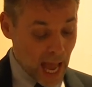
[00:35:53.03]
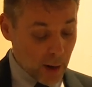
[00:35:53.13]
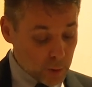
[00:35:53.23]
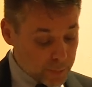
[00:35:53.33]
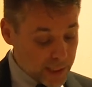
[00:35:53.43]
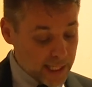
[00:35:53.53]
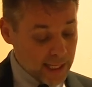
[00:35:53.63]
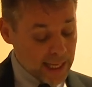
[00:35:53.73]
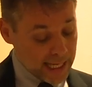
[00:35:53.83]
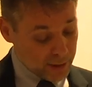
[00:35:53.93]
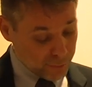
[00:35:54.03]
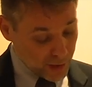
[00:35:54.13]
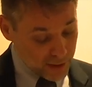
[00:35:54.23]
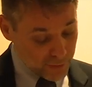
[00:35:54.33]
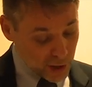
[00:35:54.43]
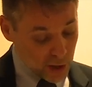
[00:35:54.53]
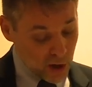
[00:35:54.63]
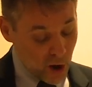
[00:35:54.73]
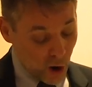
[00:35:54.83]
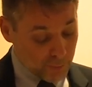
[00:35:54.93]
I would be in favor
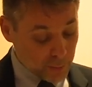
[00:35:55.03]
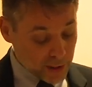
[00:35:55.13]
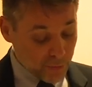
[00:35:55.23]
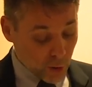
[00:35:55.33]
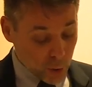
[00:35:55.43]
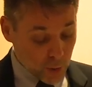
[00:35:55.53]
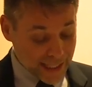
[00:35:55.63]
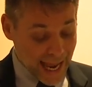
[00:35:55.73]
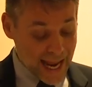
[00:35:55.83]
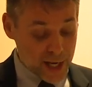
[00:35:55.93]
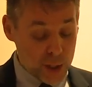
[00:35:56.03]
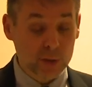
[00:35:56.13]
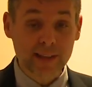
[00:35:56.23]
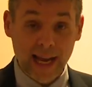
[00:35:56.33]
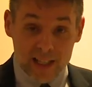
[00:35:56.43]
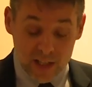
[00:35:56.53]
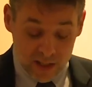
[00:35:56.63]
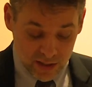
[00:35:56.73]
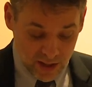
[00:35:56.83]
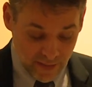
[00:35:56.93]
of putting forward a new
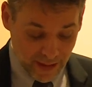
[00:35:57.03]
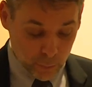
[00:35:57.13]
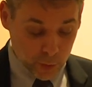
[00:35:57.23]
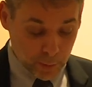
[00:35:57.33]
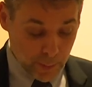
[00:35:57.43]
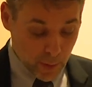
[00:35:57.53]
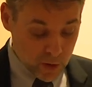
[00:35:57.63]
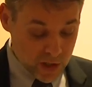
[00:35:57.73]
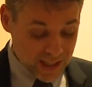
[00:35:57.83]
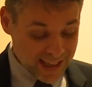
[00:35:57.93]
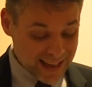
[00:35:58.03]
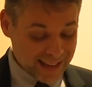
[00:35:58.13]
text that would propose